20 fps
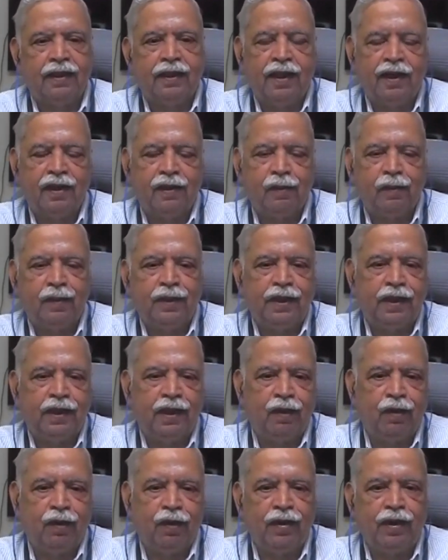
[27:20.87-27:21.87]
there will
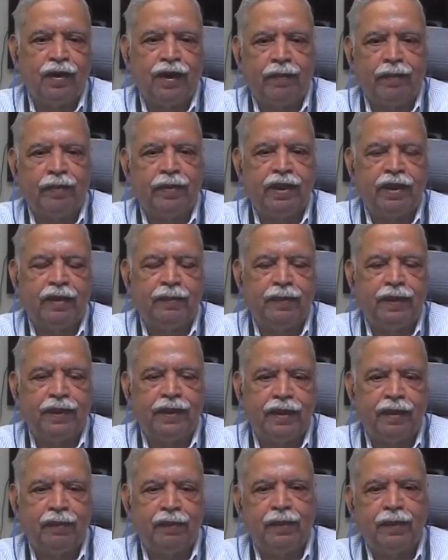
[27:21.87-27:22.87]
be a long apneic
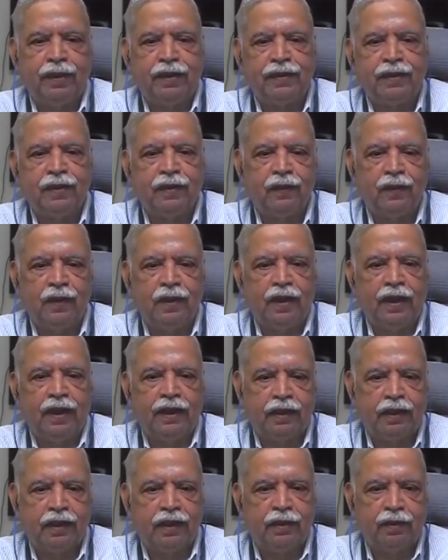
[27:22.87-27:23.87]
period, patient will
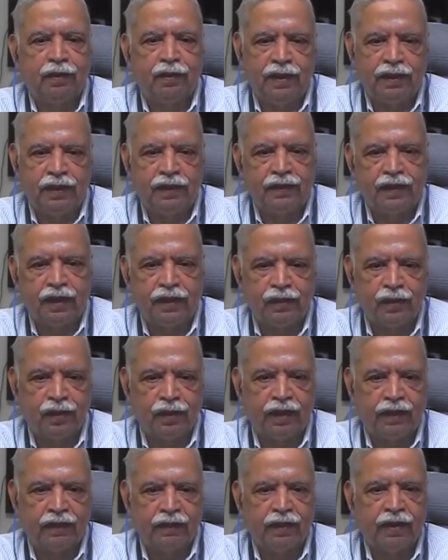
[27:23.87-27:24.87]
likely to
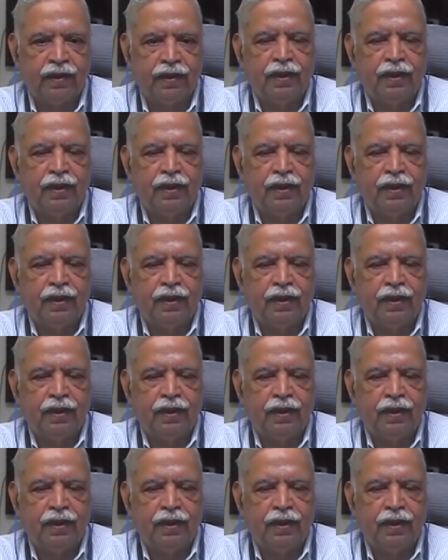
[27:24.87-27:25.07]
desaturate.